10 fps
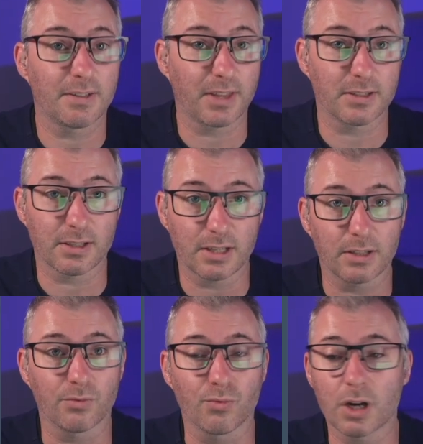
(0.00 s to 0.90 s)
If there's a
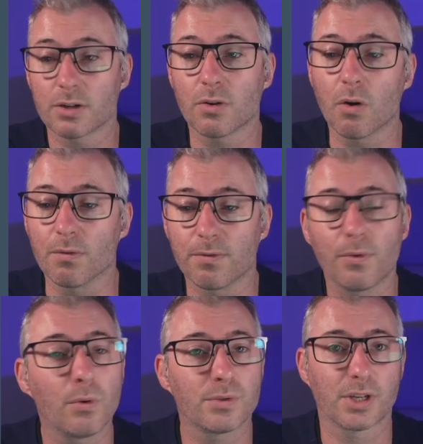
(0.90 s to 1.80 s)
sudden run of falls